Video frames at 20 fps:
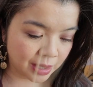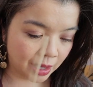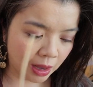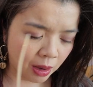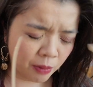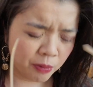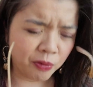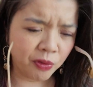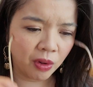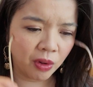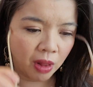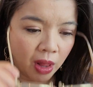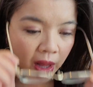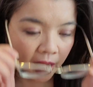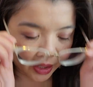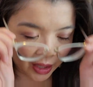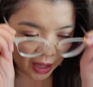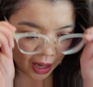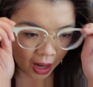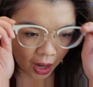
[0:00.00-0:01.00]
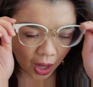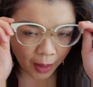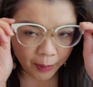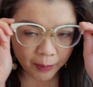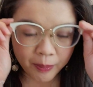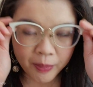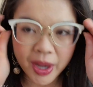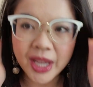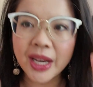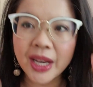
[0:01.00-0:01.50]
helpful. Now, I
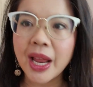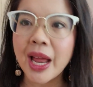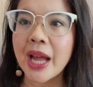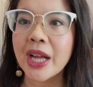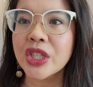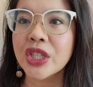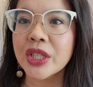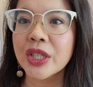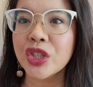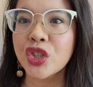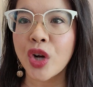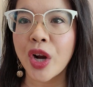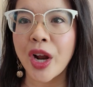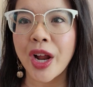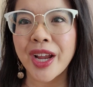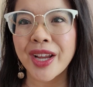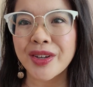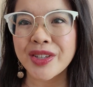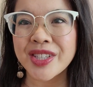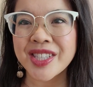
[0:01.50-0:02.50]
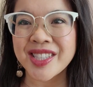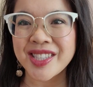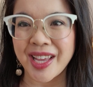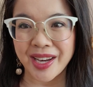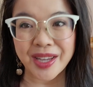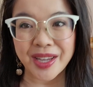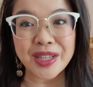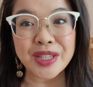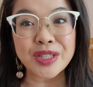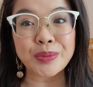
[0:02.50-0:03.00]
might actually try a
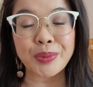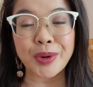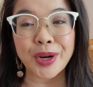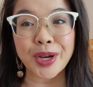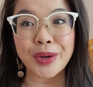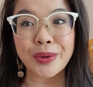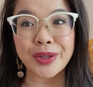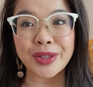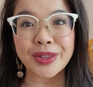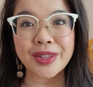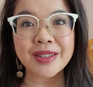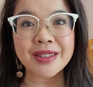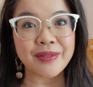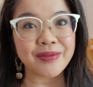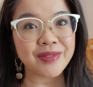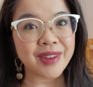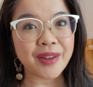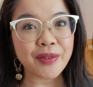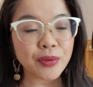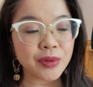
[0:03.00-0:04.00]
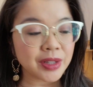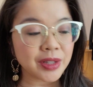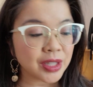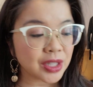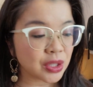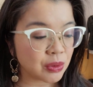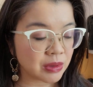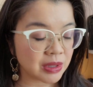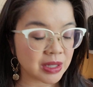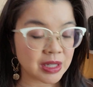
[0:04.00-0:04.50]
setting spray with this. I've never really
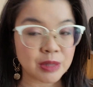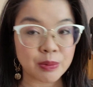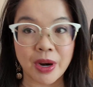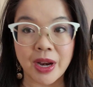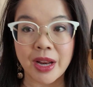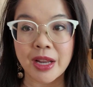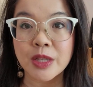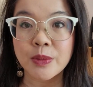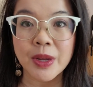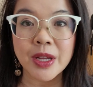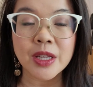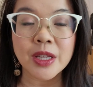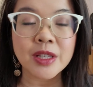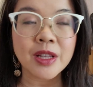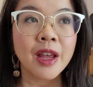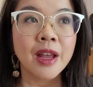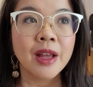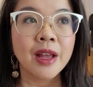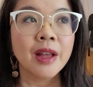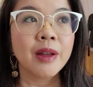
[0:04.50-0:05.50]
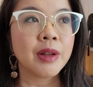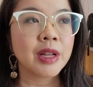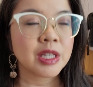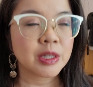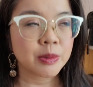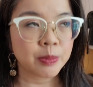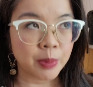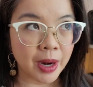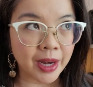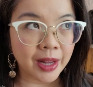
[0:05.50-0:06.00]
used a spreading space, a
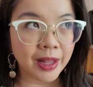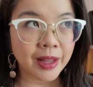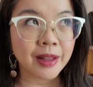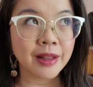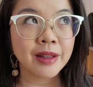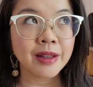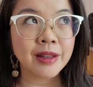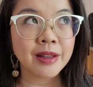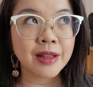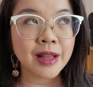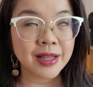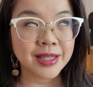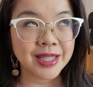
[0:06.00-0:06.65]
spreading, a